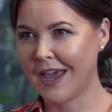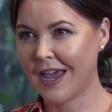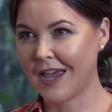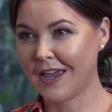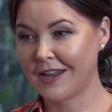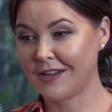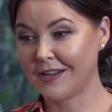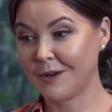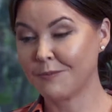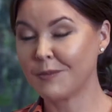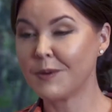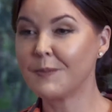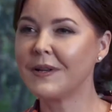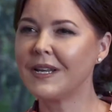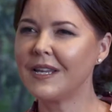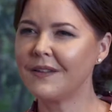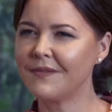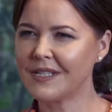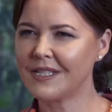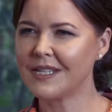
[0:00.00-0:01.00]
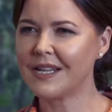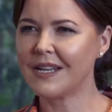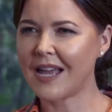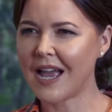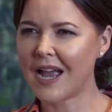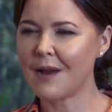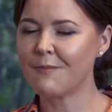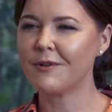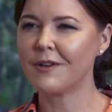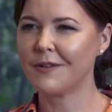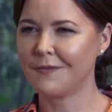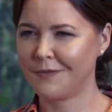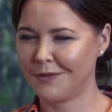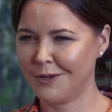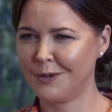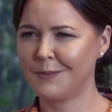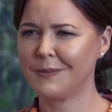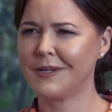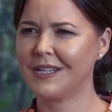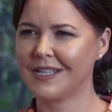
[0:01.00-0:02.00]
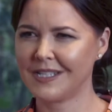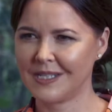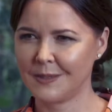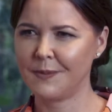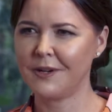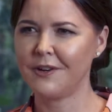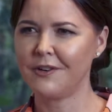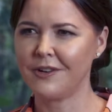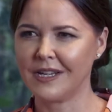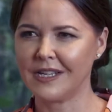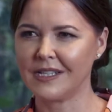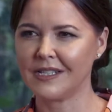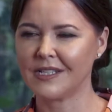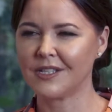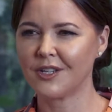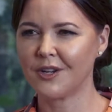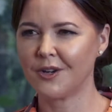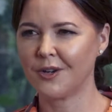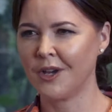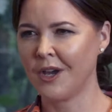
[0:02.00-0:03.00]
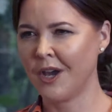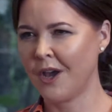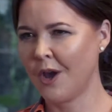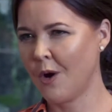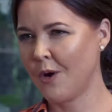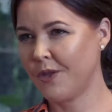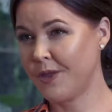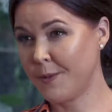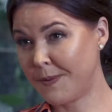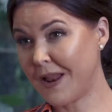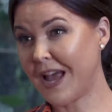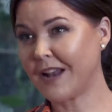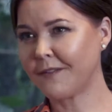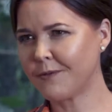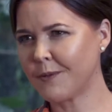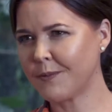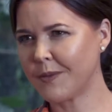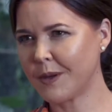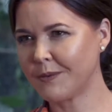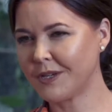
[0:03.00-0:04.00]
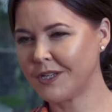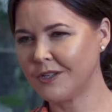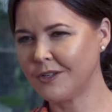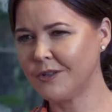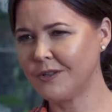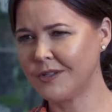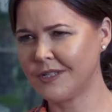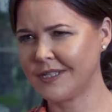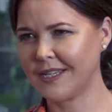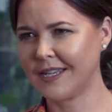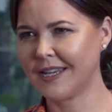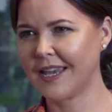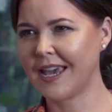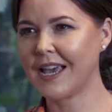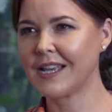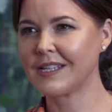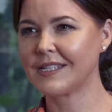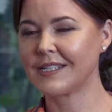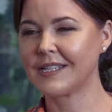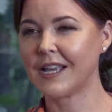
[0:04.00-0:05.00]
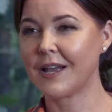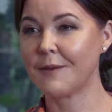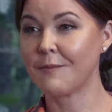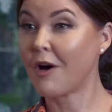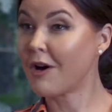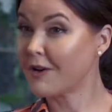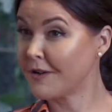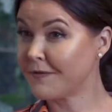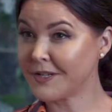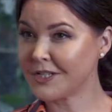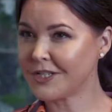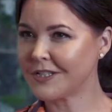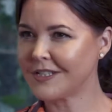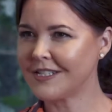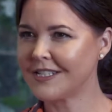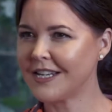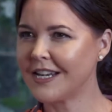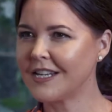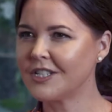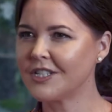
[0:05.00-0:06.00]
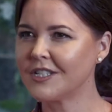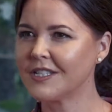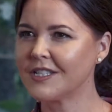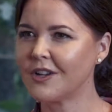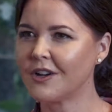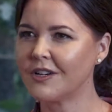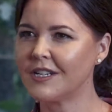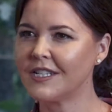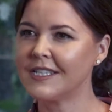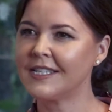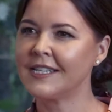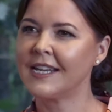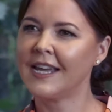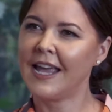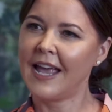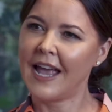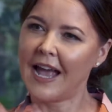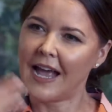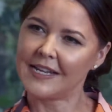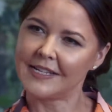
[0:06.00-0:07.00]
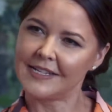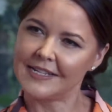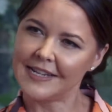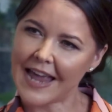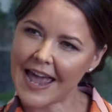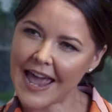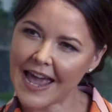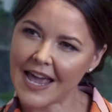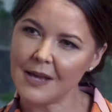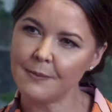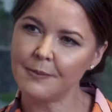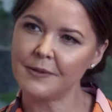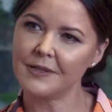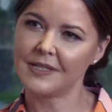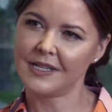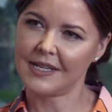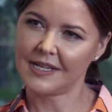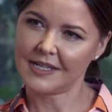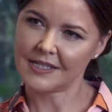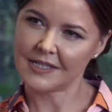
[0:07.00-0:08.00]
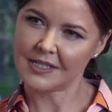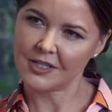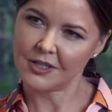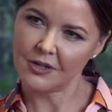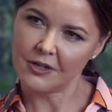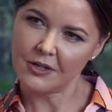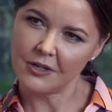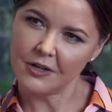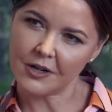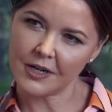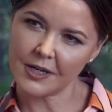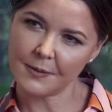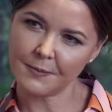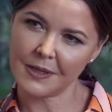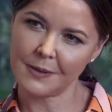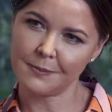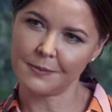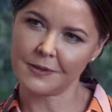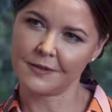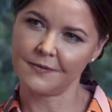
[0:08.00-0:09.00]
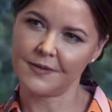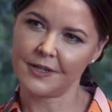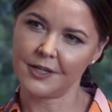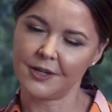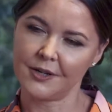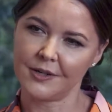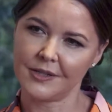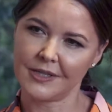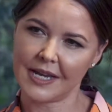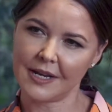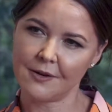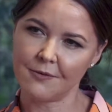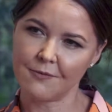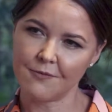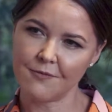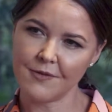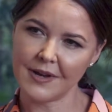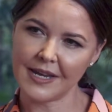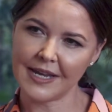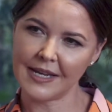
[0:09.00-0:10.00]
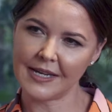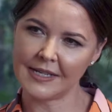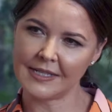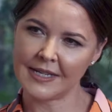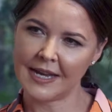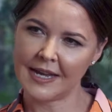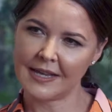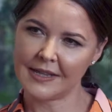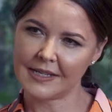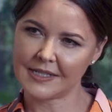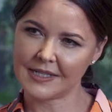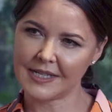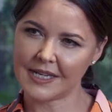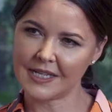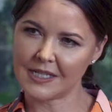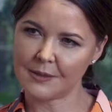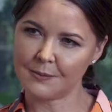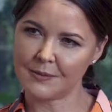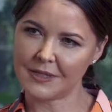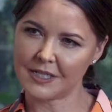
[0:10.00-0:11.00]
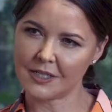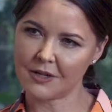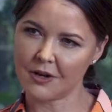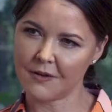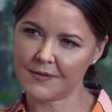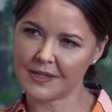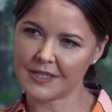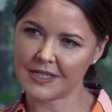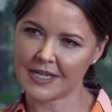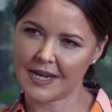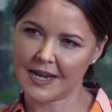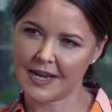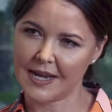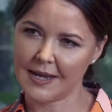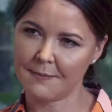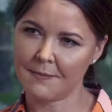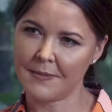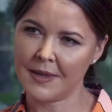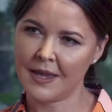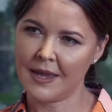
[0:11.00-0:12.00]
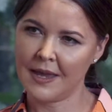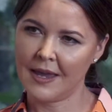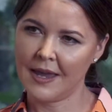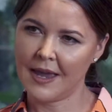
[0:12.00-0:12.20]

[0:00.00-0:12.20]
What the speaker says: And we believe it's a library of human experience. So the platform that we're using has artificial intelligence on it, and it enables us to look at people's videos and read the sentiment of the time.